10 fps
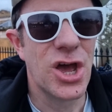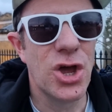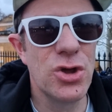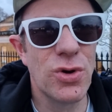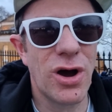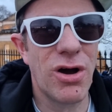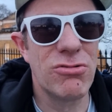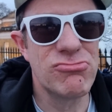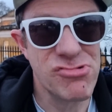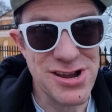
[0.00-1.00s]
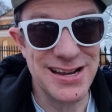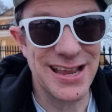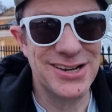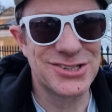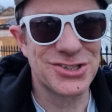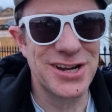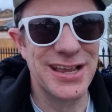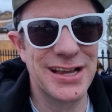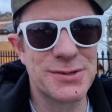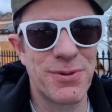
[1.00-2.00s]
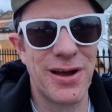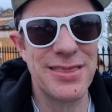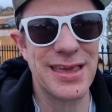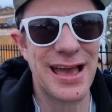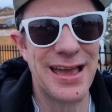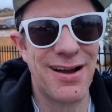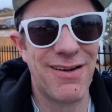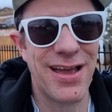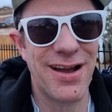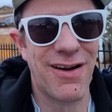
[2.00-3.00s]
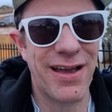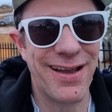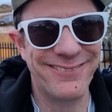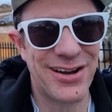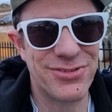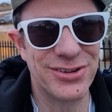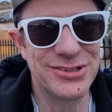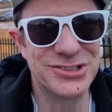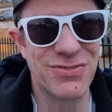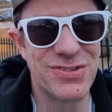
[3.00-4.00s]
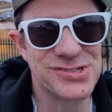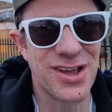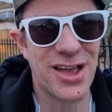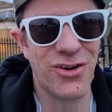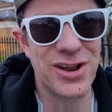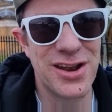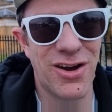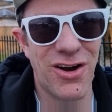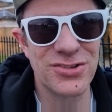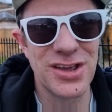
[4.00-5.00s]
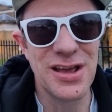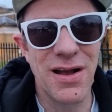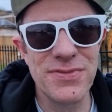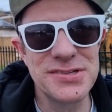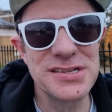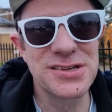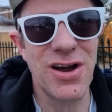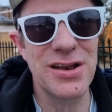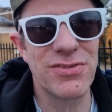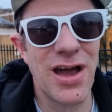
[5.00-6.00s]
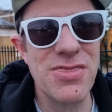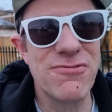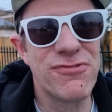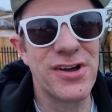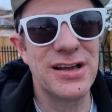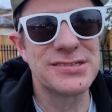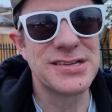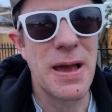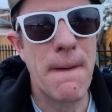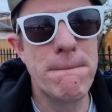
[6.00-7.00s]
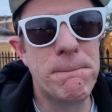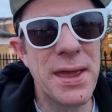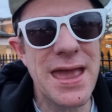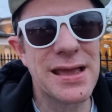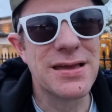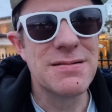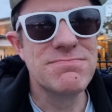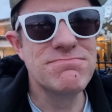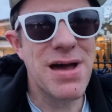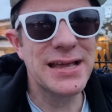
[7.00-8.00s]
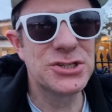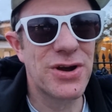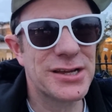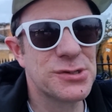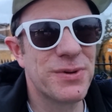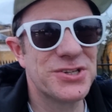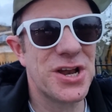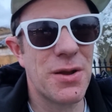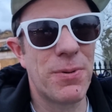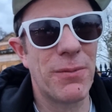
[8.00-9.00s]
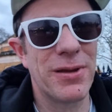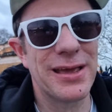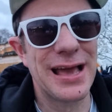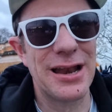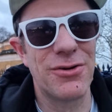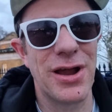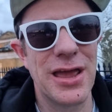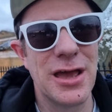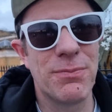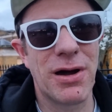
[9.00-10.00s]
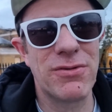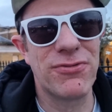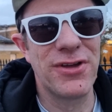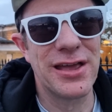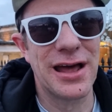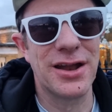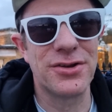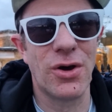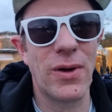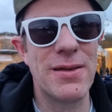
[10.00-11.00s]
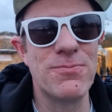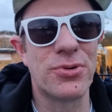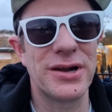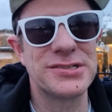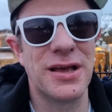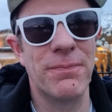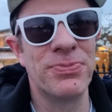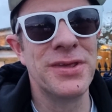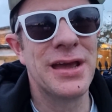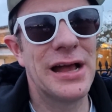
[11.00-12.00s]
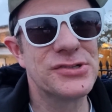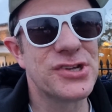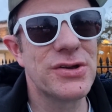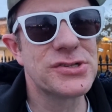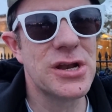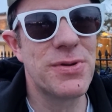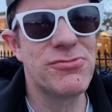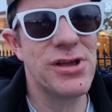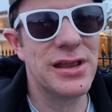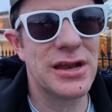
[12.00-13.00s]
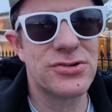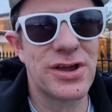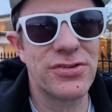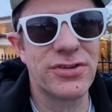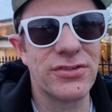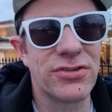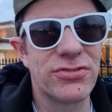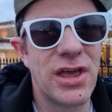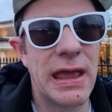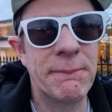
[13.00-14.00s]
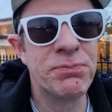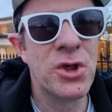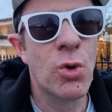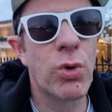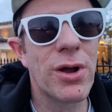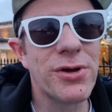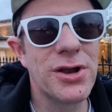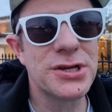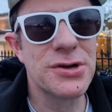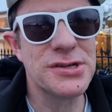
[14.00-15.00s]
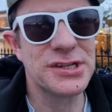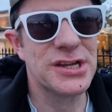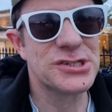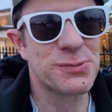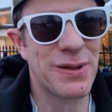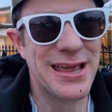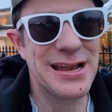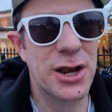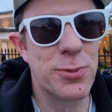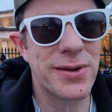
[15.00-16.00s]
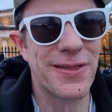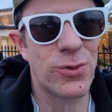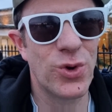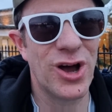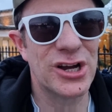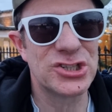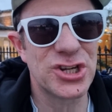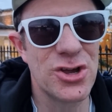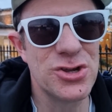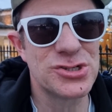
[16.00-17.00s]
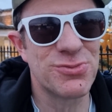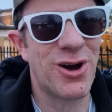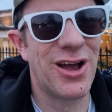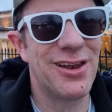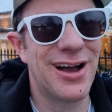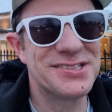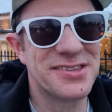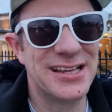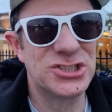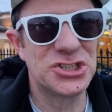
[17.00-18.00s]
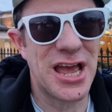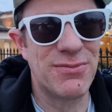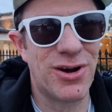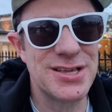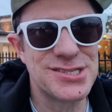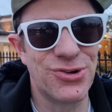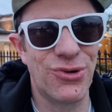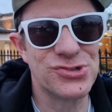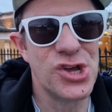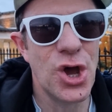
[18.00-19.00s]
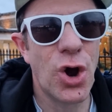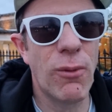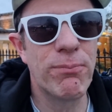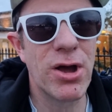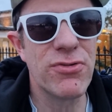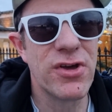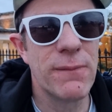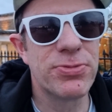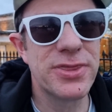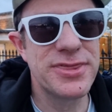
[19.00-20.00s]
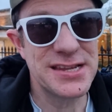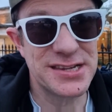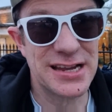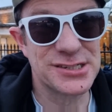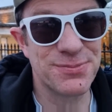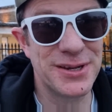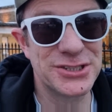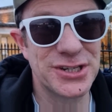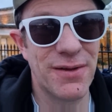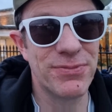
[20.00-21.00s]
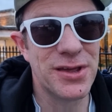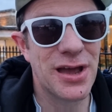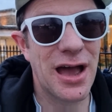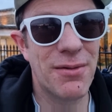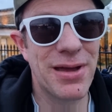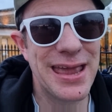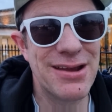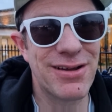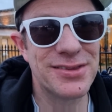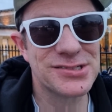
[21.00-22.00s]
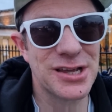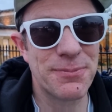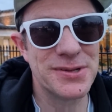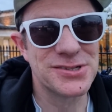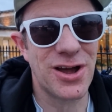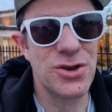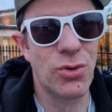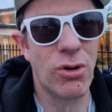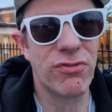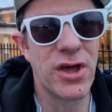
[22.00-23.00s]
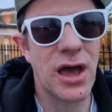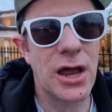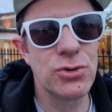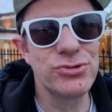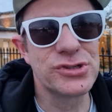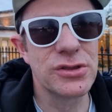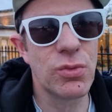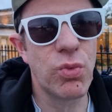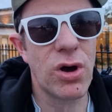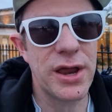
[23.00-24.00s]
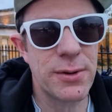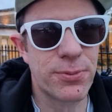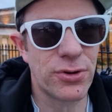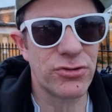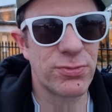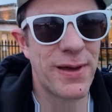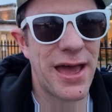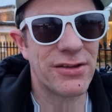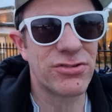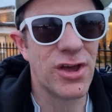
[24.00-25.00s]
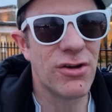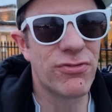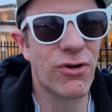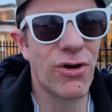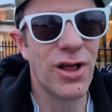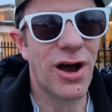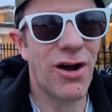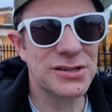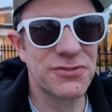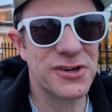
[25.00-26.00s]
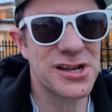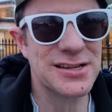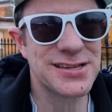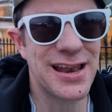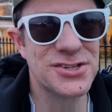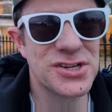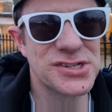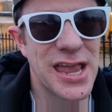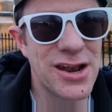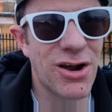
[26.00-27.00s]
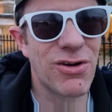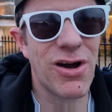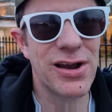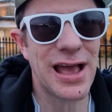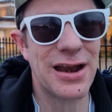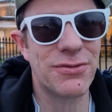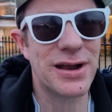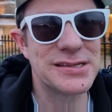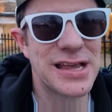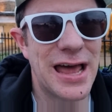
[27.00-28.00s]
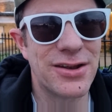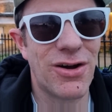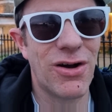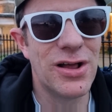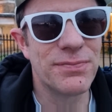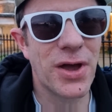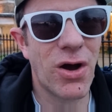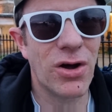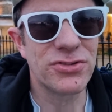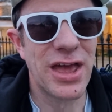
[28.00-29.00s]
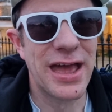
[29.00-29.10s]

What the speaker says: who are really intrigued by the AI revolution that's going on in art. And this is kind of like the first big major exhibition in a public gallery by Refik Anadol in Britain, and so it's going to be really interesting to see. What I'm going to do is explain a little bit about the work, show you some highlights, and then share my thoughts on both this exhibition here at the Serpentine North and also the wider prospects for artificial intelligence in our art galleries and our art